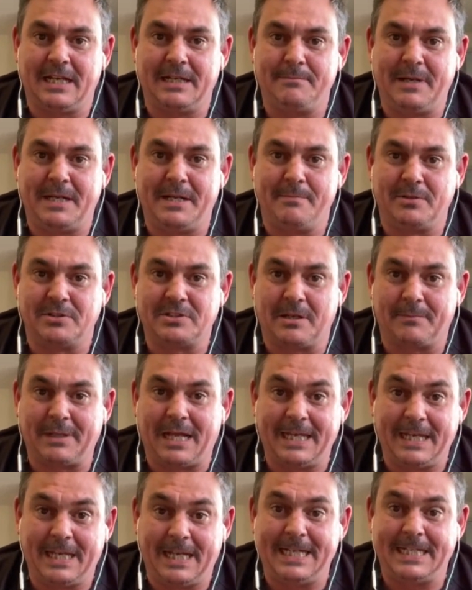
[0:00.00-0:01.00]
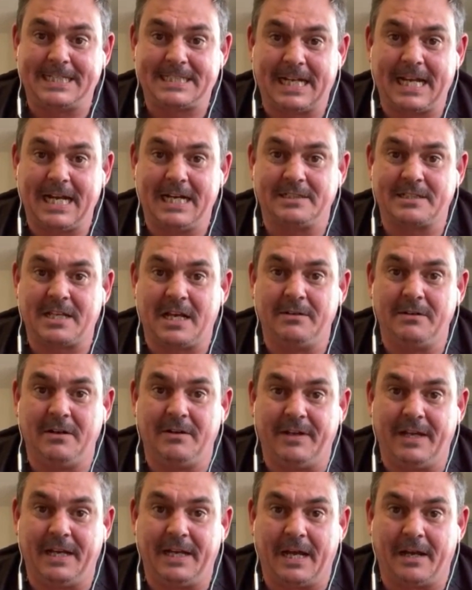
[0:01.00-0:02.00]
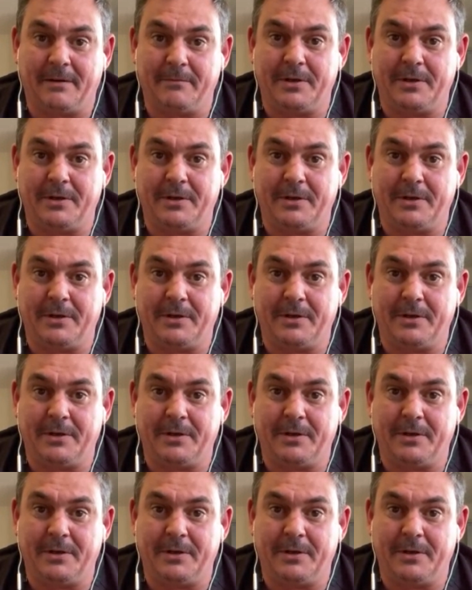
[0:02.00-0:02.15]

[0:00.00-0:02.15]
minibus. I'm like, you need to get us out of here now.